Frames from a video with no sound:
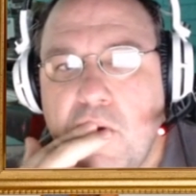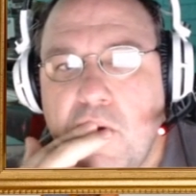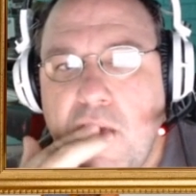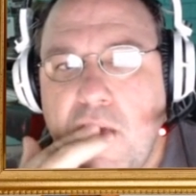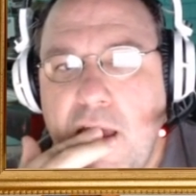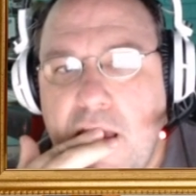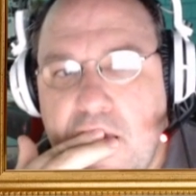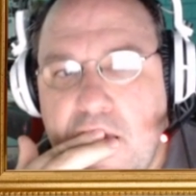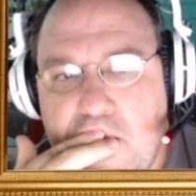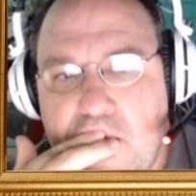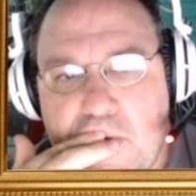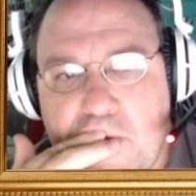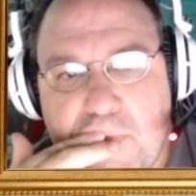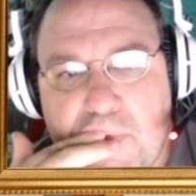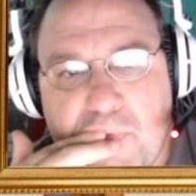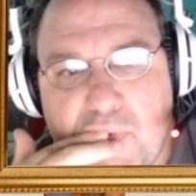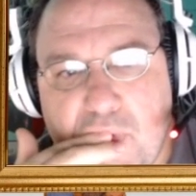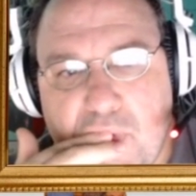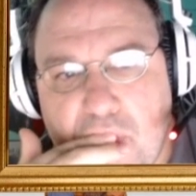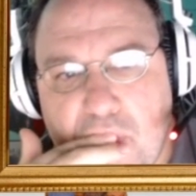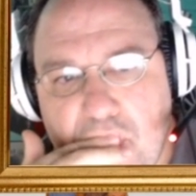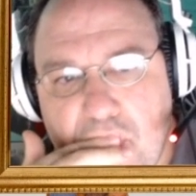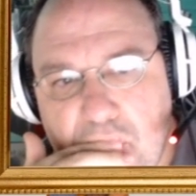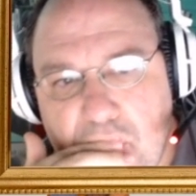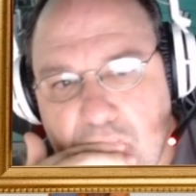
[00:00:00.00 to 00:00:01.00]
And
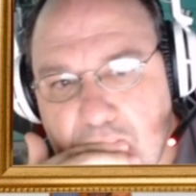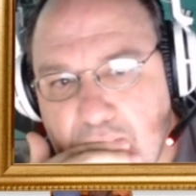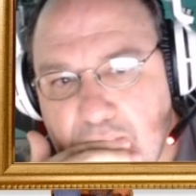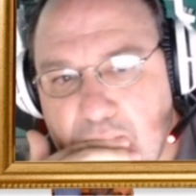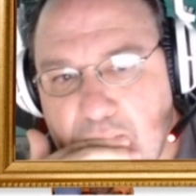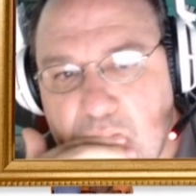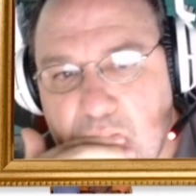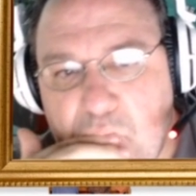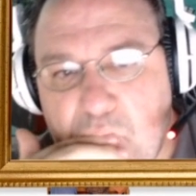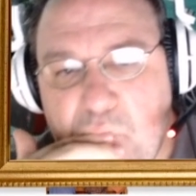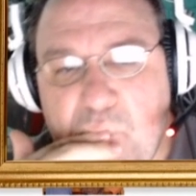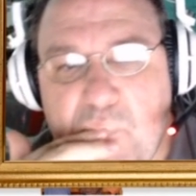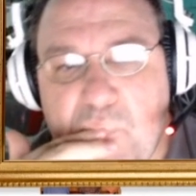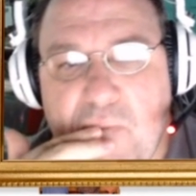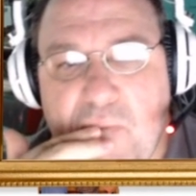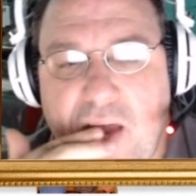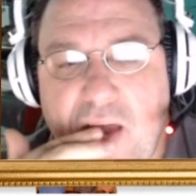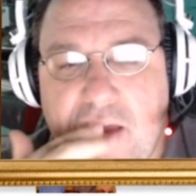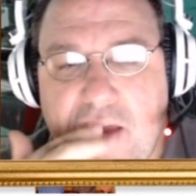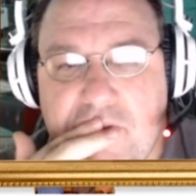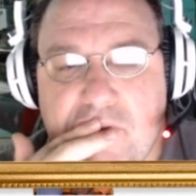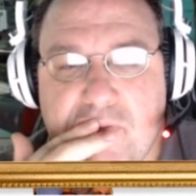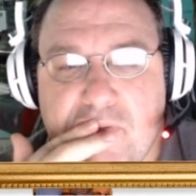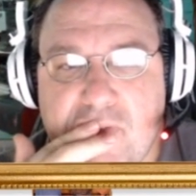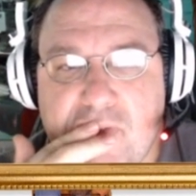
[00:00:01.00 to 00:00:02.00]

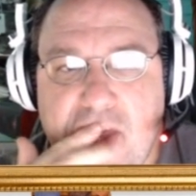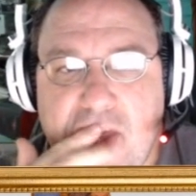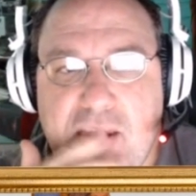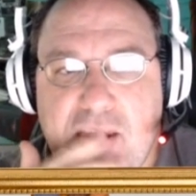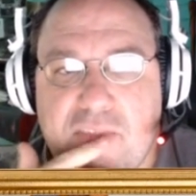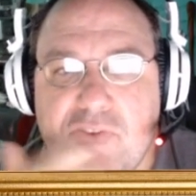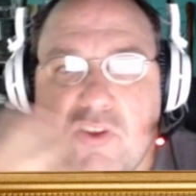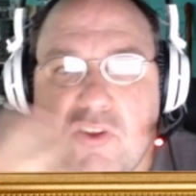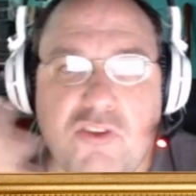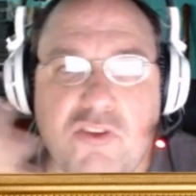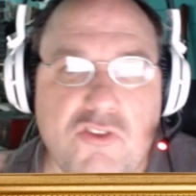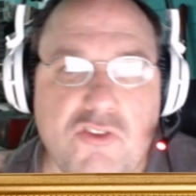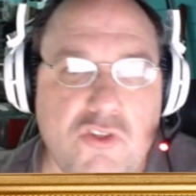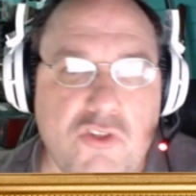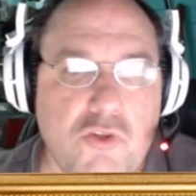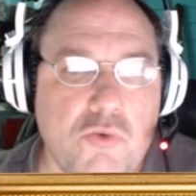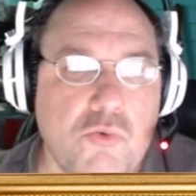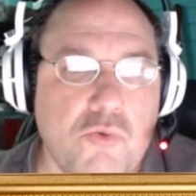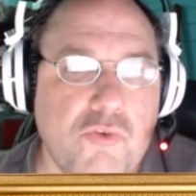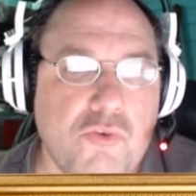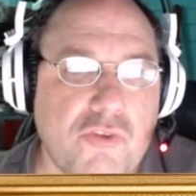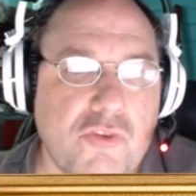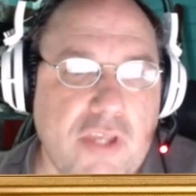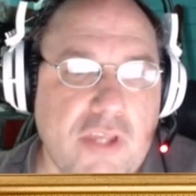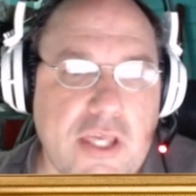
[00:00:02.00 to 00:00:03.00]
I decided to
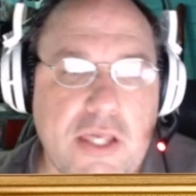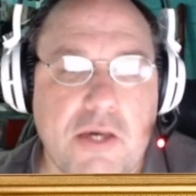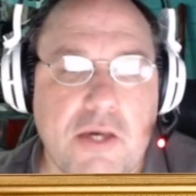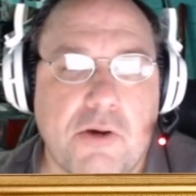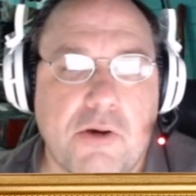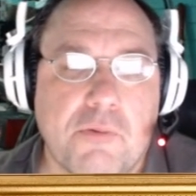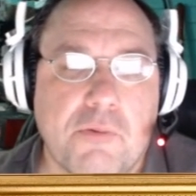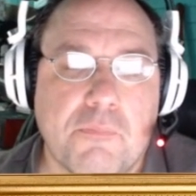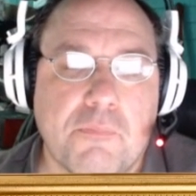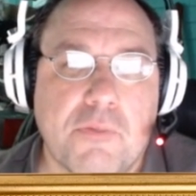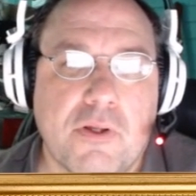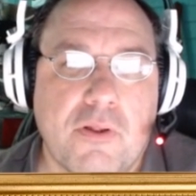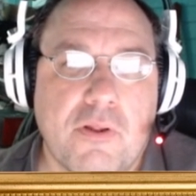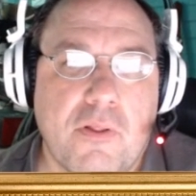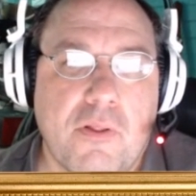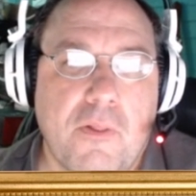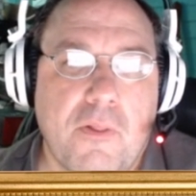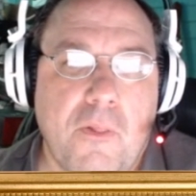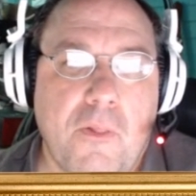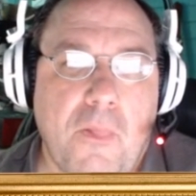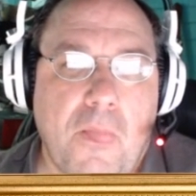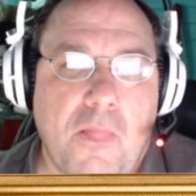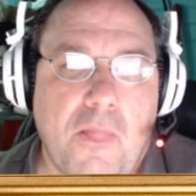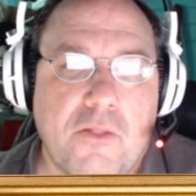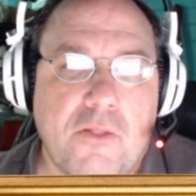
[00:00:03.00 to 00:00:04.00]
use him
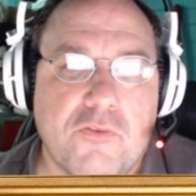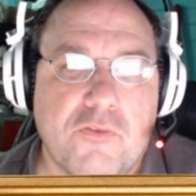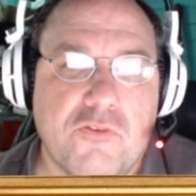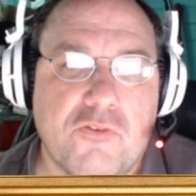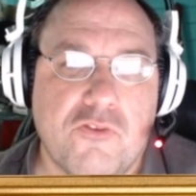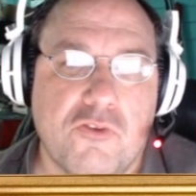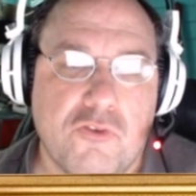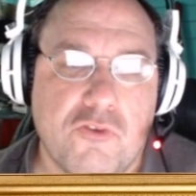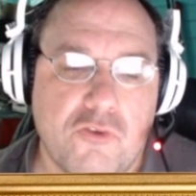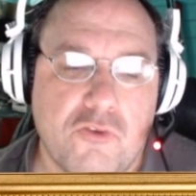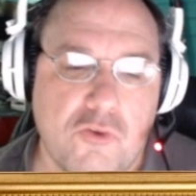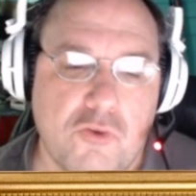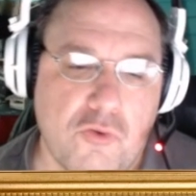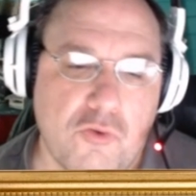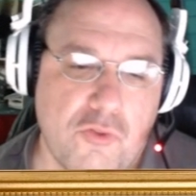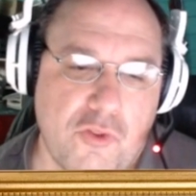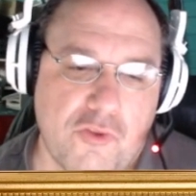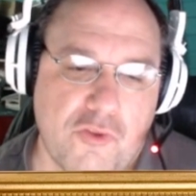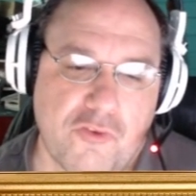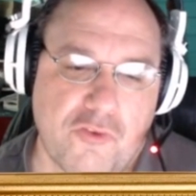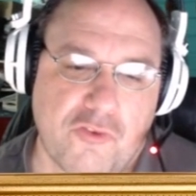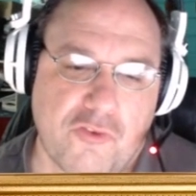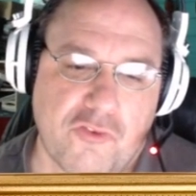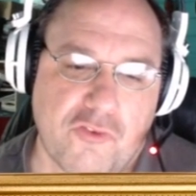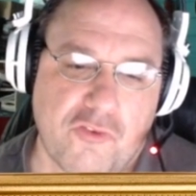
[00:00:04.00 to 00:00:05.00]
to do
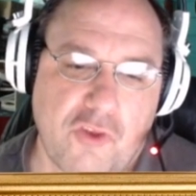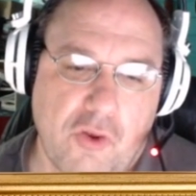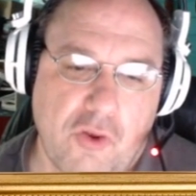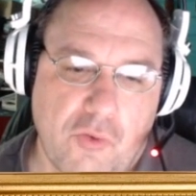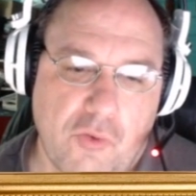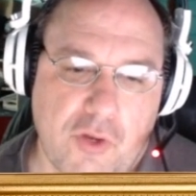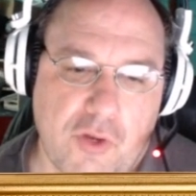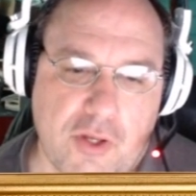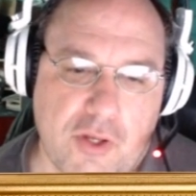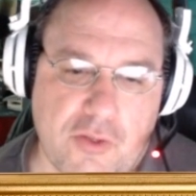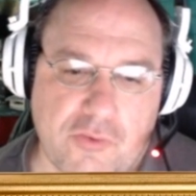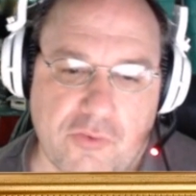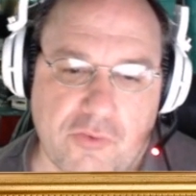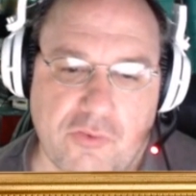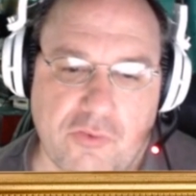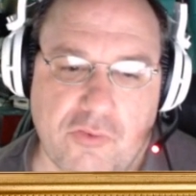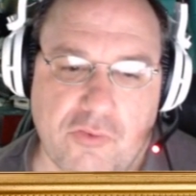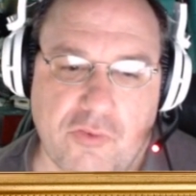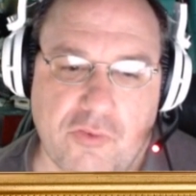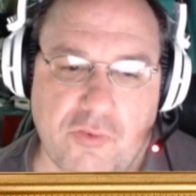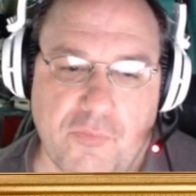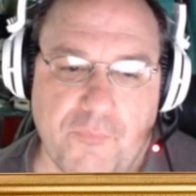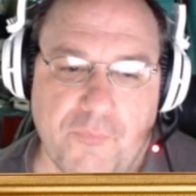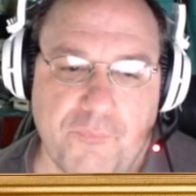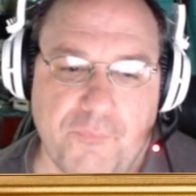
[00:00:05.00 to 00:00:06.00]
this
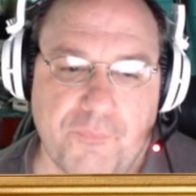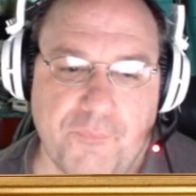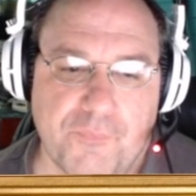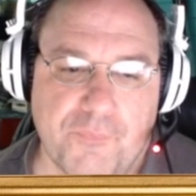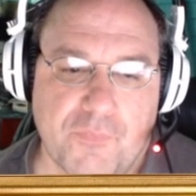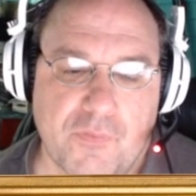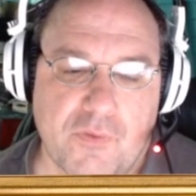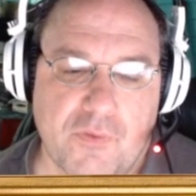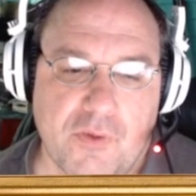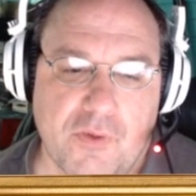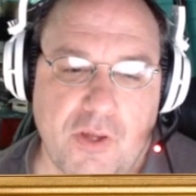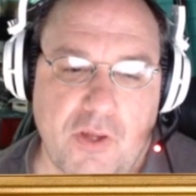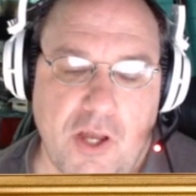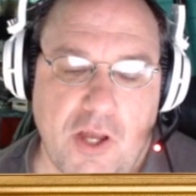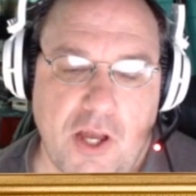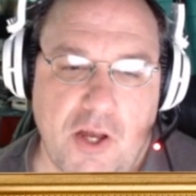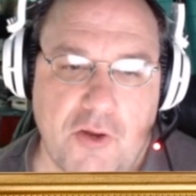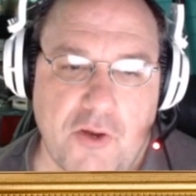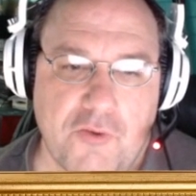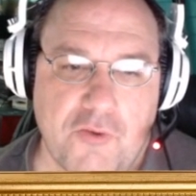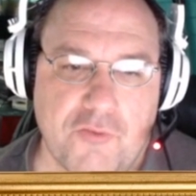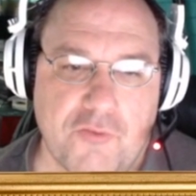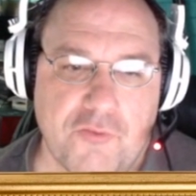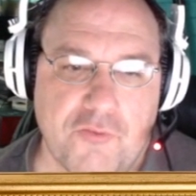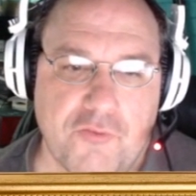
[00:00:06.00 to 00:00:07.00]
series
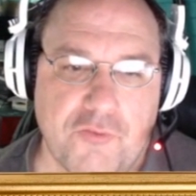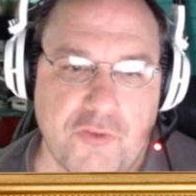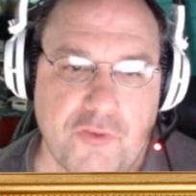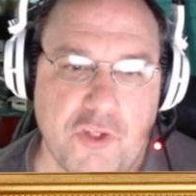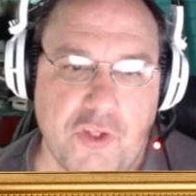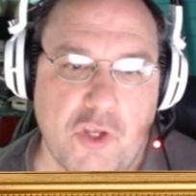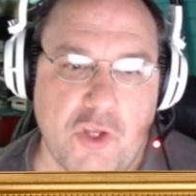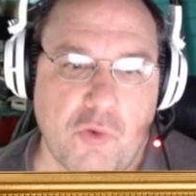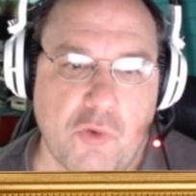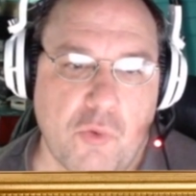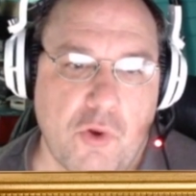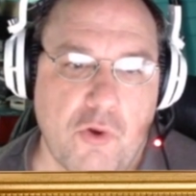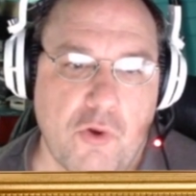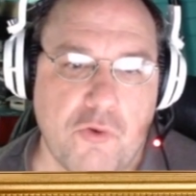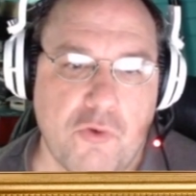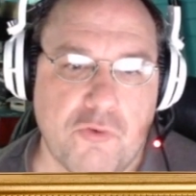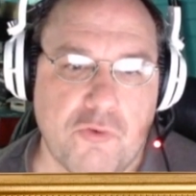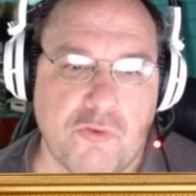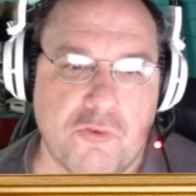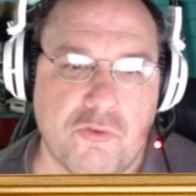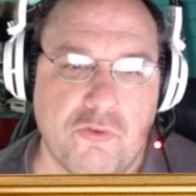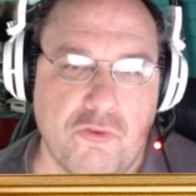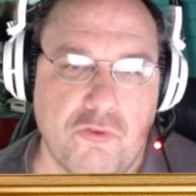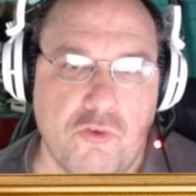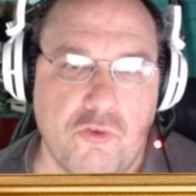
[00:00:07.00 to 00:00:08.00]
of
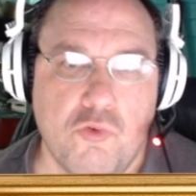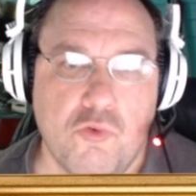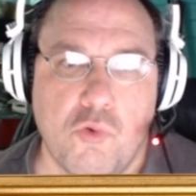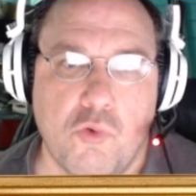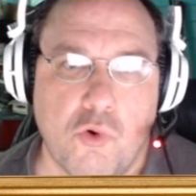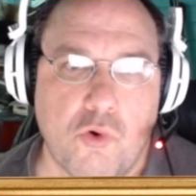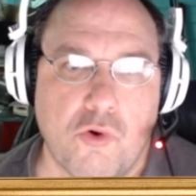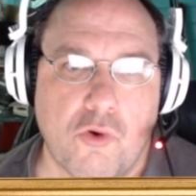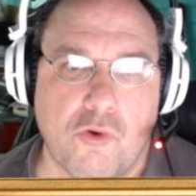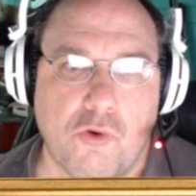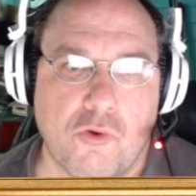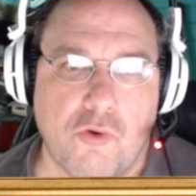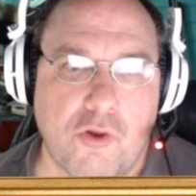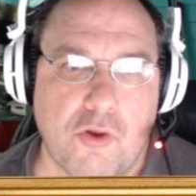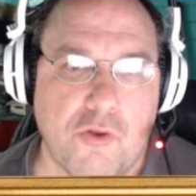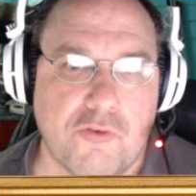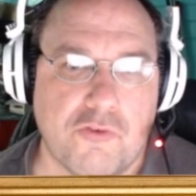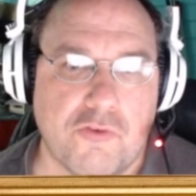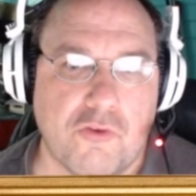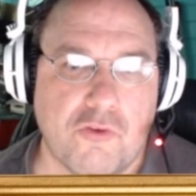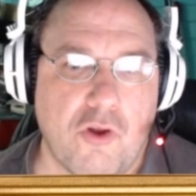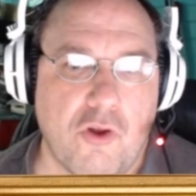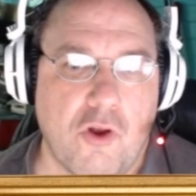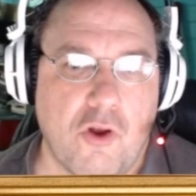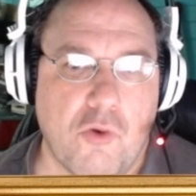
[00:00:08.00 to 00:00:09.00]
Nero's New Order of
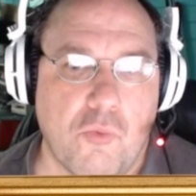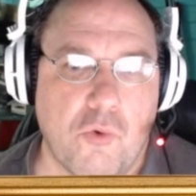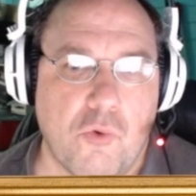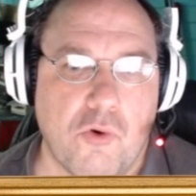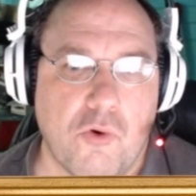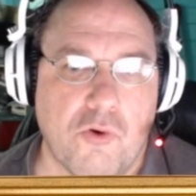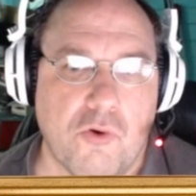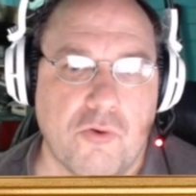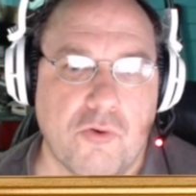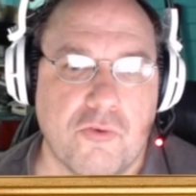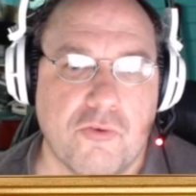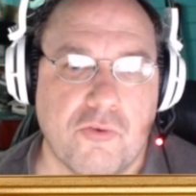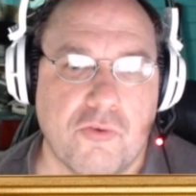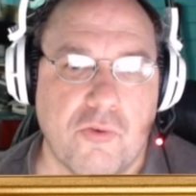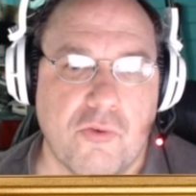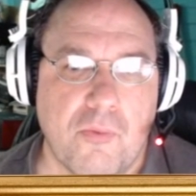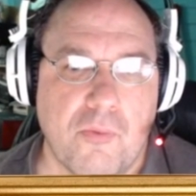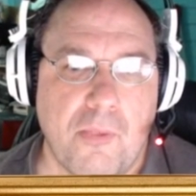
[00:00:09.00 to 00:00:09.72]
Star Wars